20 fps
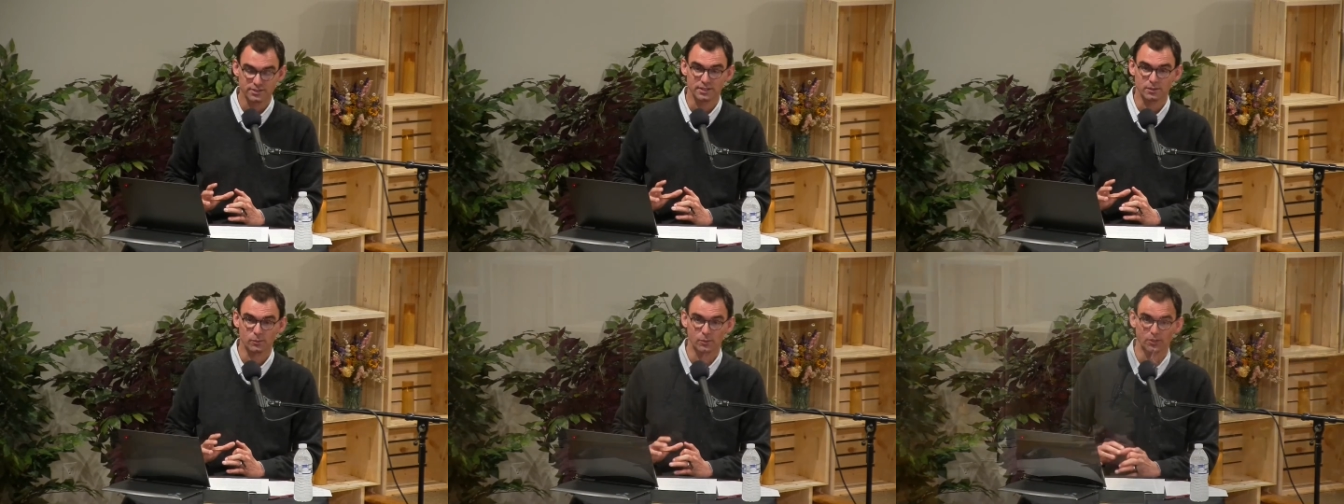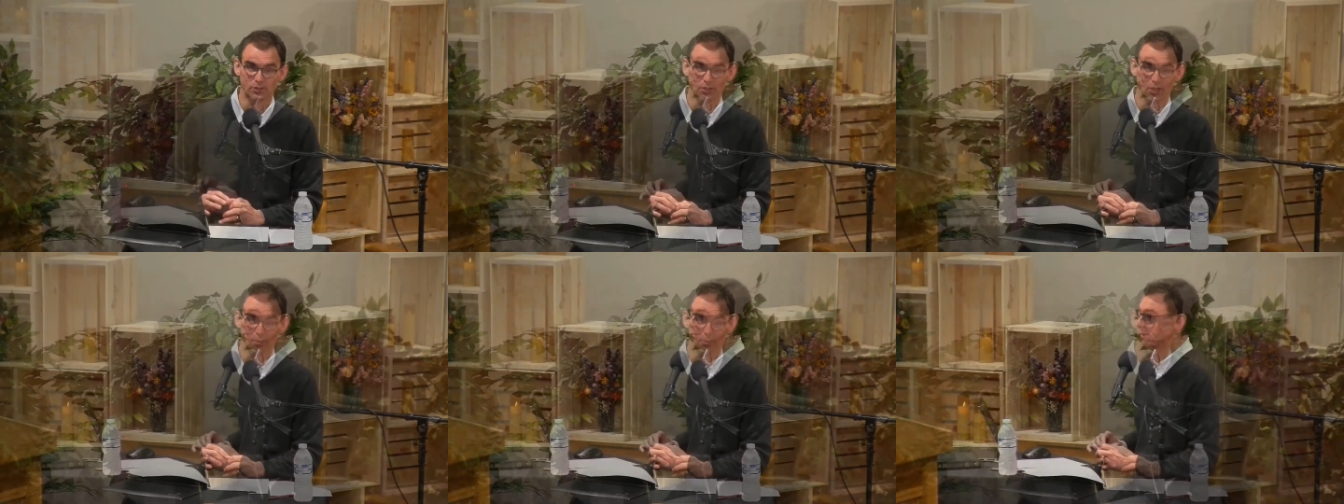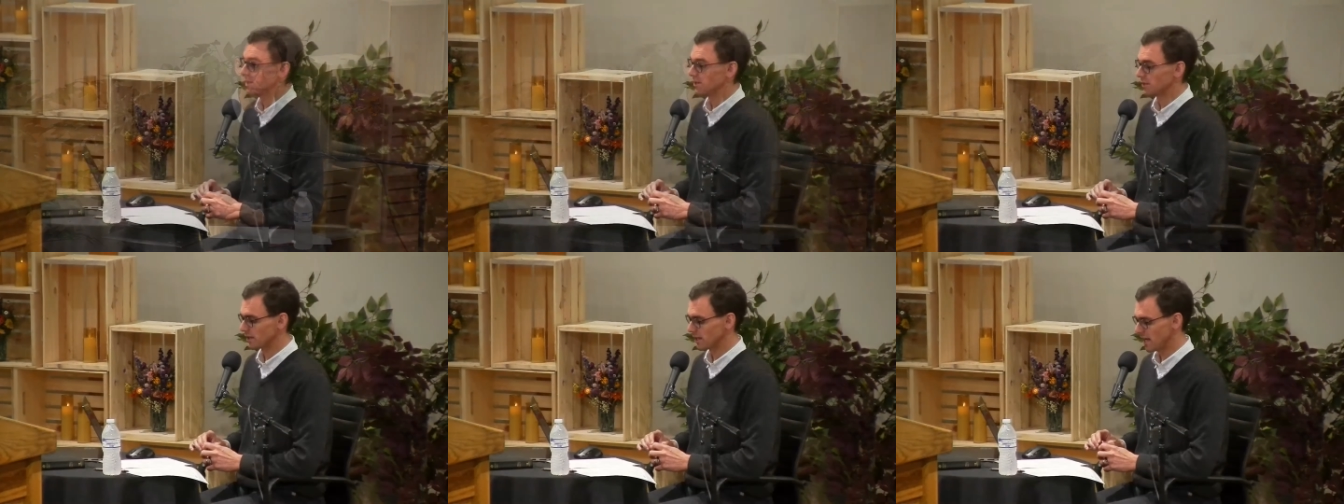and then we're going to talk
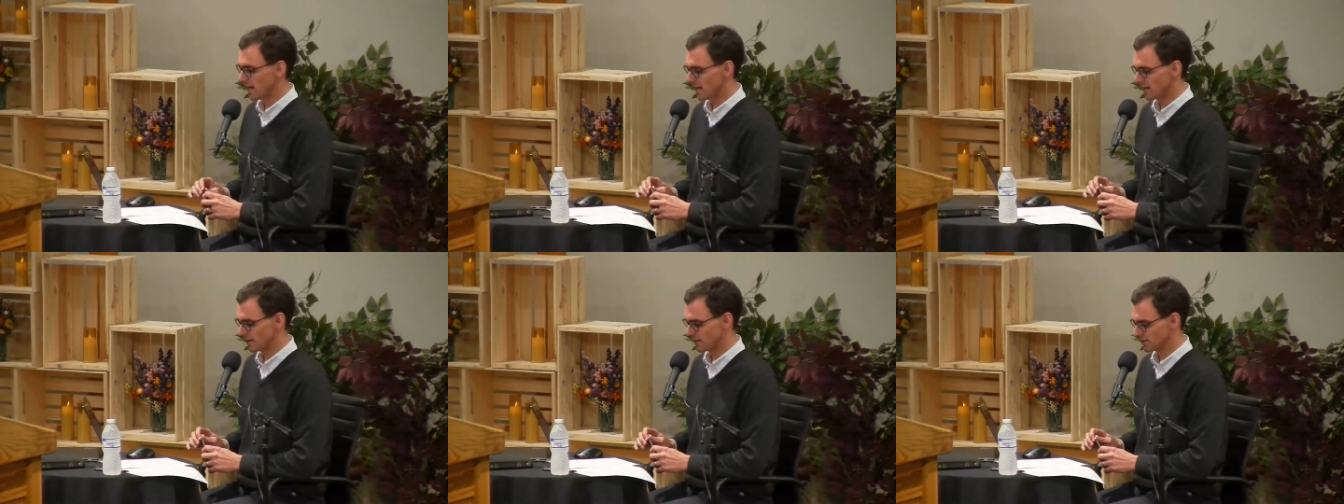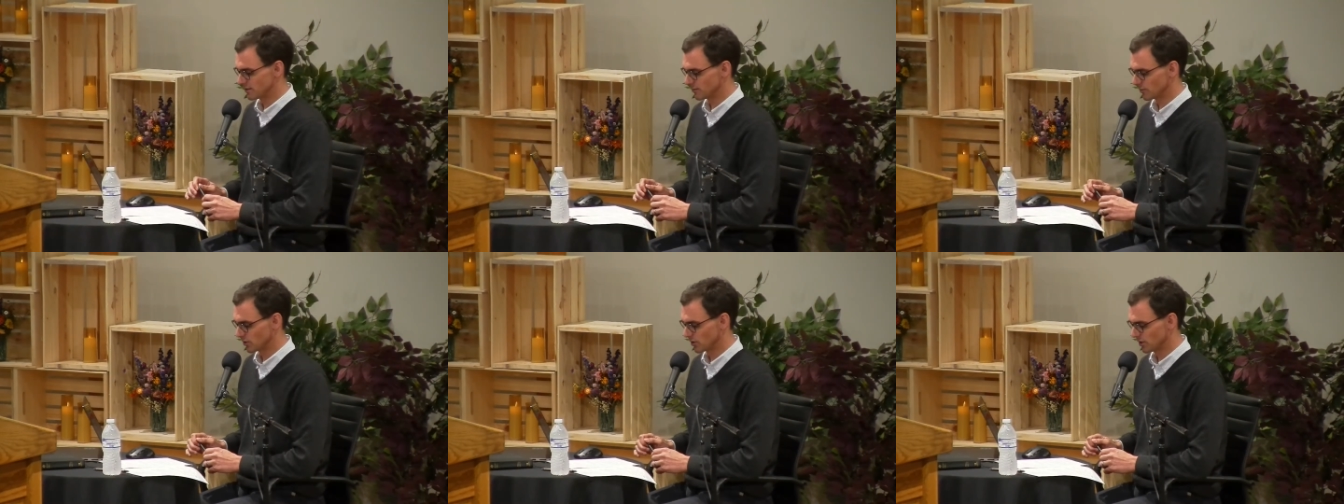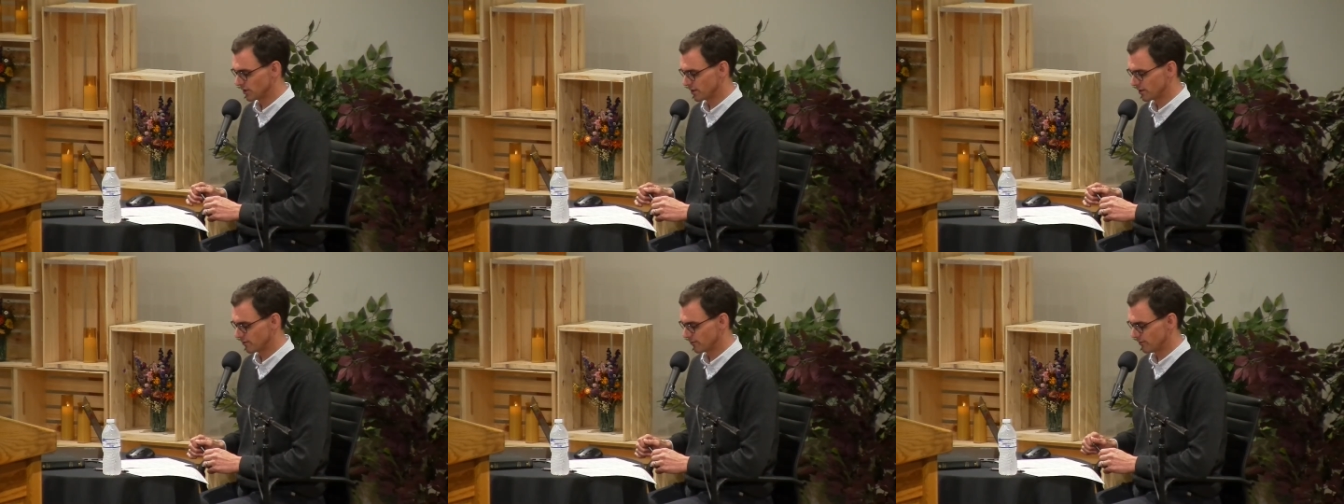about how the catechism
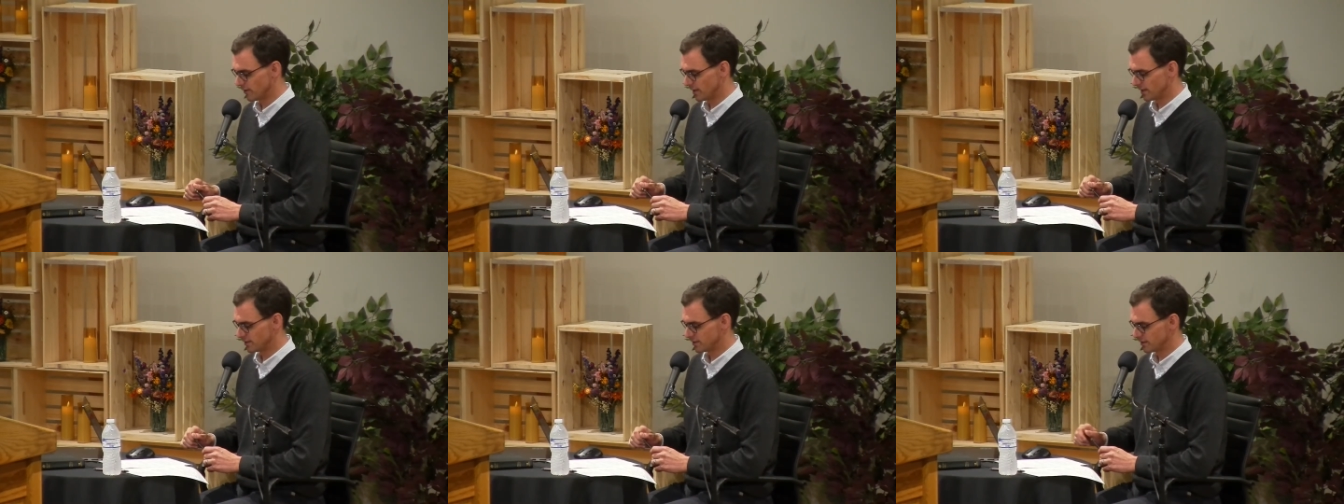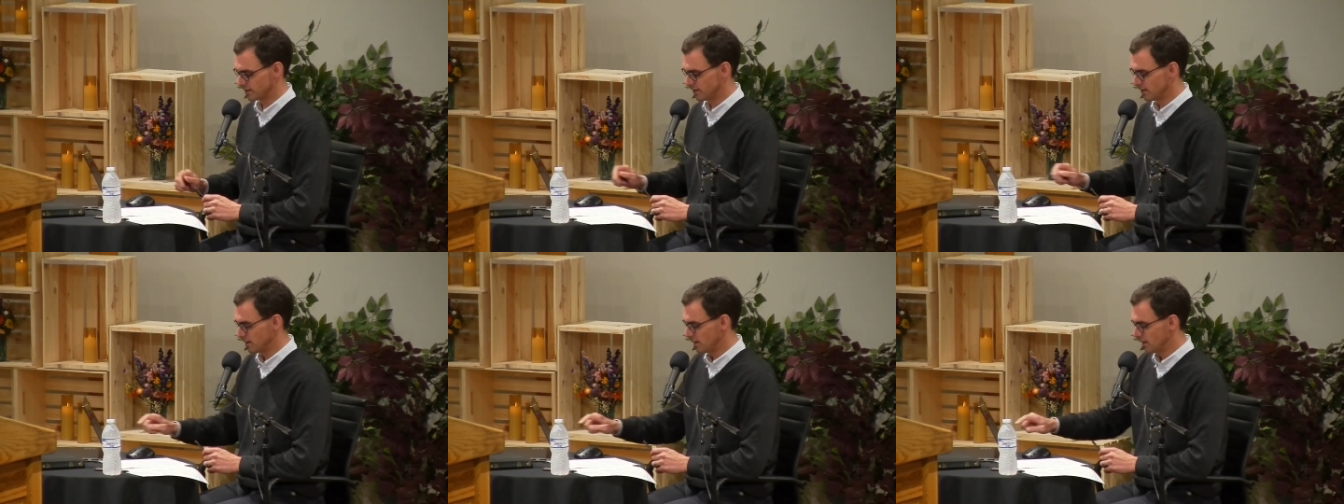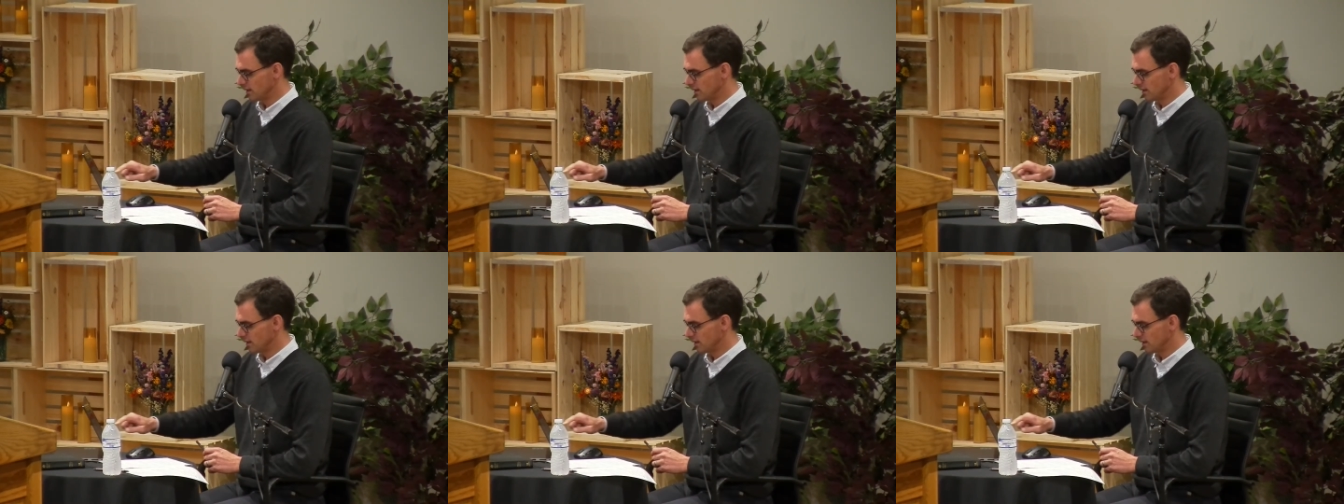clarifies it.